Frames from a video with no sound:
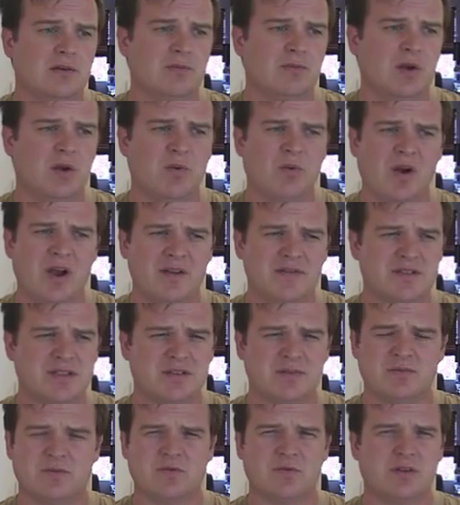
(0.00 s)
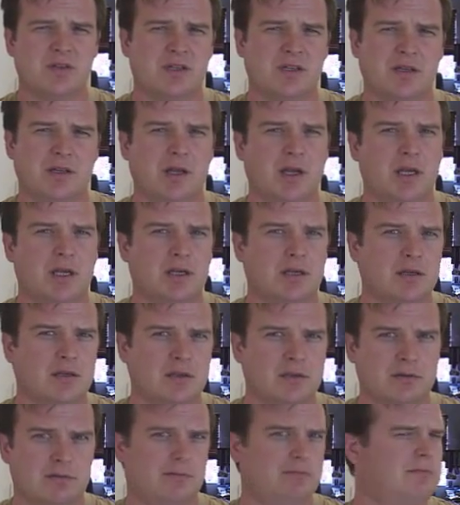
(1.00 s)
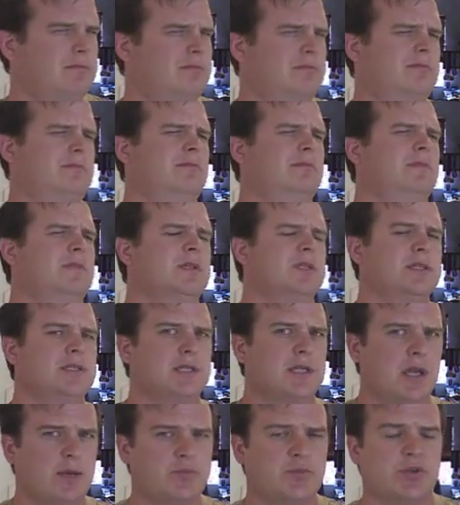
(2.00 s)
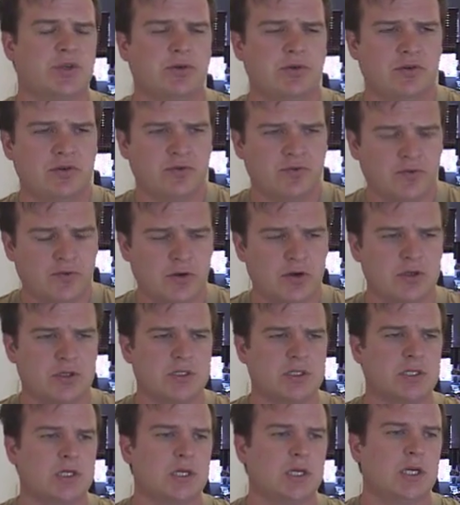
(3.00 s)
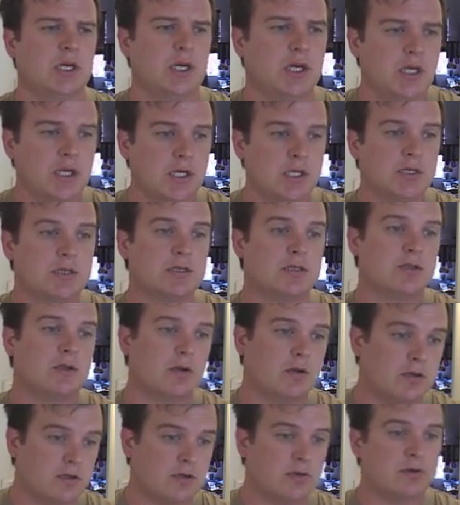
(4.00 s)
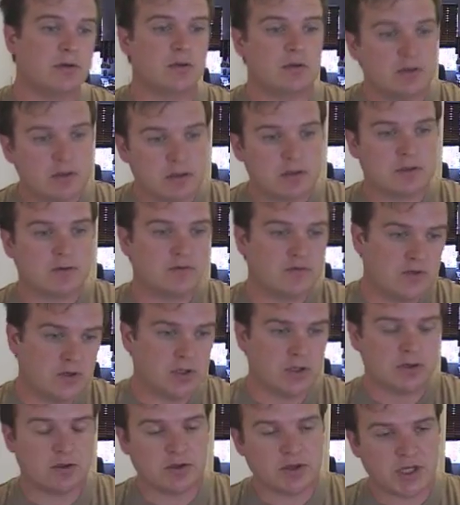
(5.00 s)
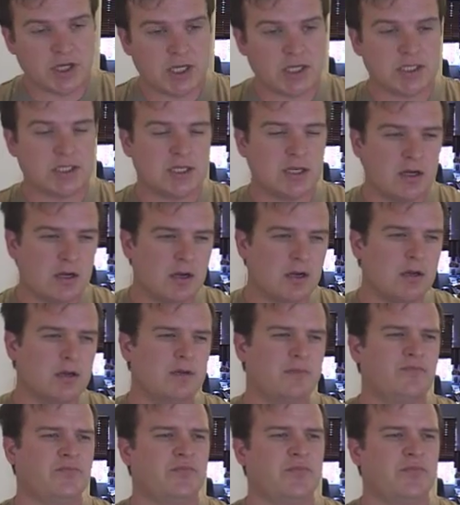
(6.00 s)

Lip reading: my wife seemed really, skeptical at first. Started doing a few little things here.